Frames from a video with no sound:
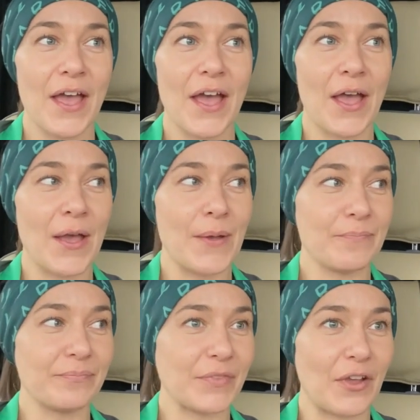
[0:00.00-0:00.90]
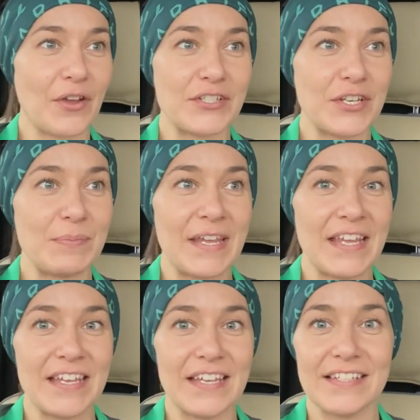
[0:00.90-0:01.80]
I should
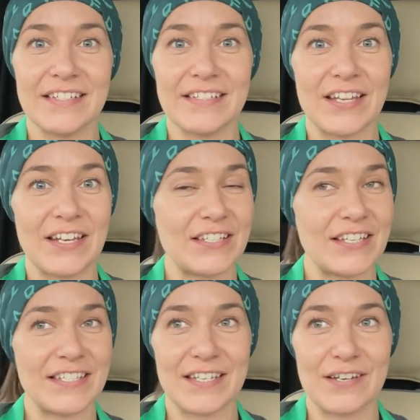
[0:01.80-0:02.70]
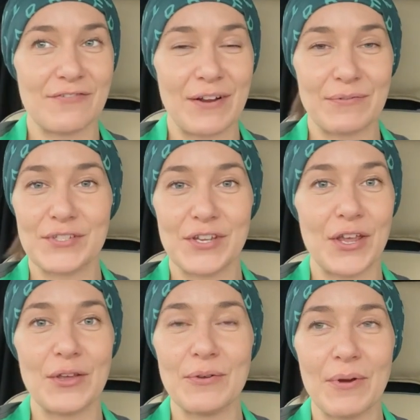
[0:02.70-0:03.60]
be done and dusted in around
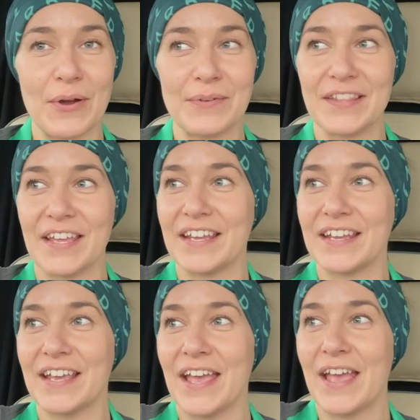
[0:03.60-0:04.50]
2, I would think.